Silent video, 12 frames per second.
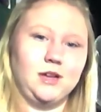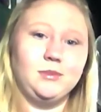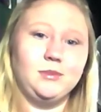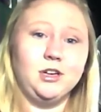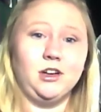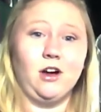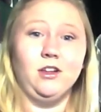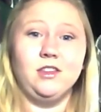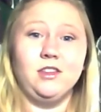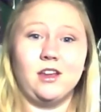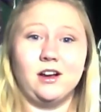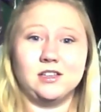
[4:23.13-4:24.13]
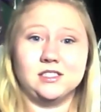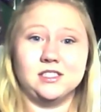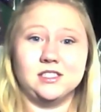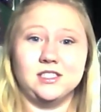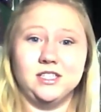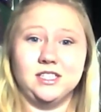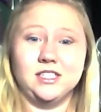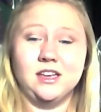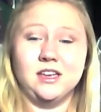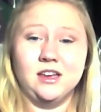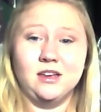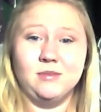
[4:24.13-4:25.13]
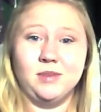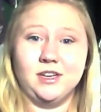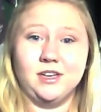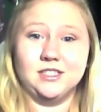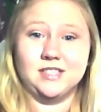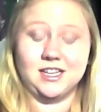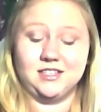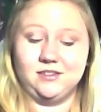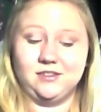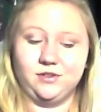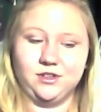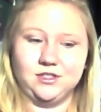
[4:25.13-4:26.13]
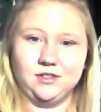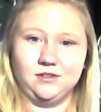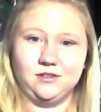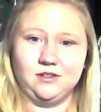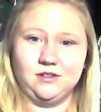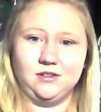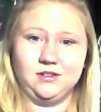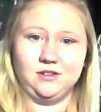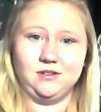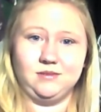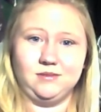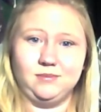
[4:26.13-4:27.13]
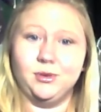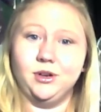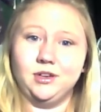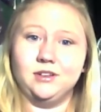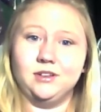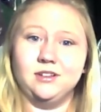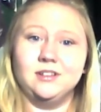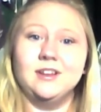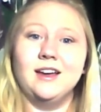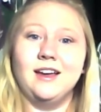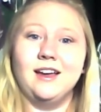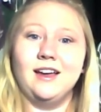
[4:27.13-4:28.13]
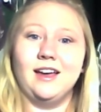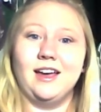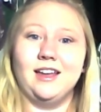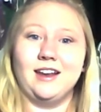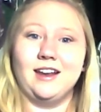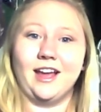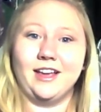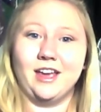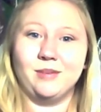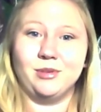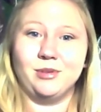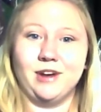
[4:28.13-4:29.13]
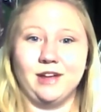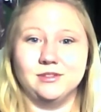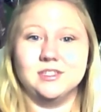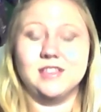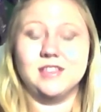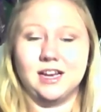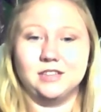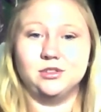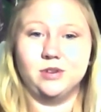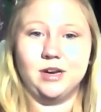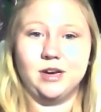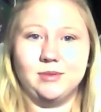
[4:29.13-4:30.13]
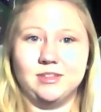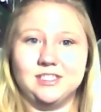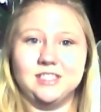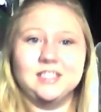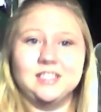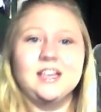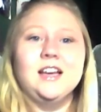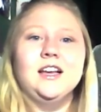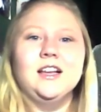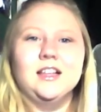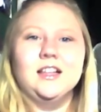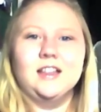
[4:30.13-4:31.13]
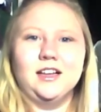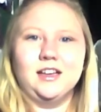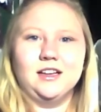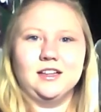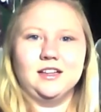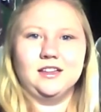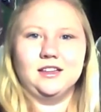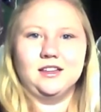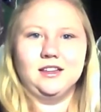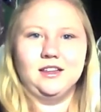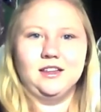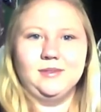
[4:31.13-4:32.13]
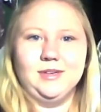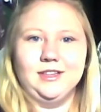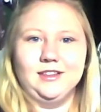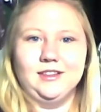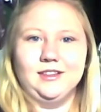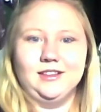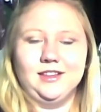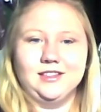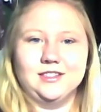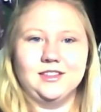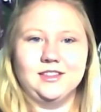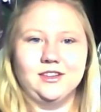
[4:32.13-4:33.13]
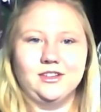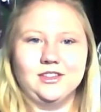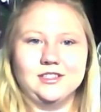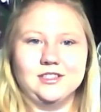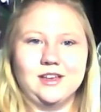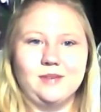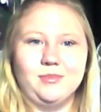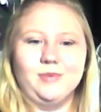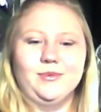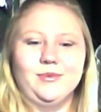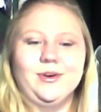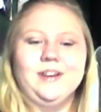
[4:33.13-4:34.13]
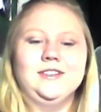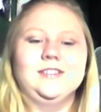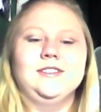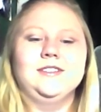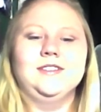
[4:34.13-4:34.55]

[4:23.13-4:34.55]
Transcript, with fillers: I'm going to call it the *Hawk Song* series because that's the first book, and I can't pronounce the actual name of the series. Like, let me let's look this up. What is